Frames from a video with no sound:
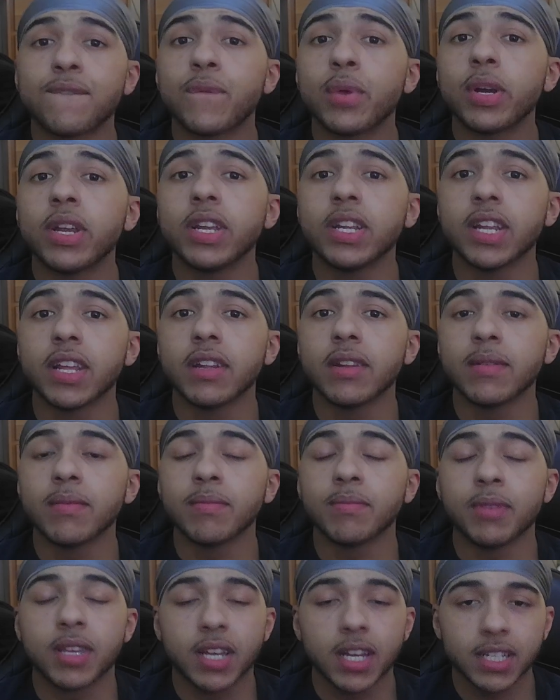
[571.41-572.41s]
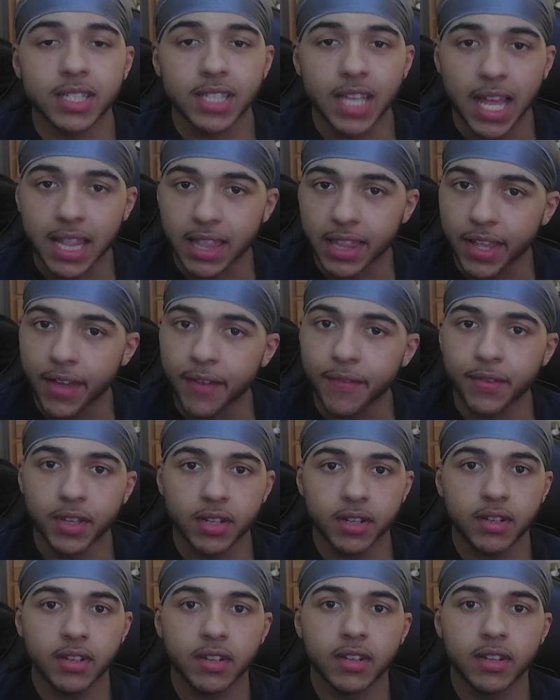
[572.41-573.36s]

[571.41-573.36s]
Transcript: freed it because I love it.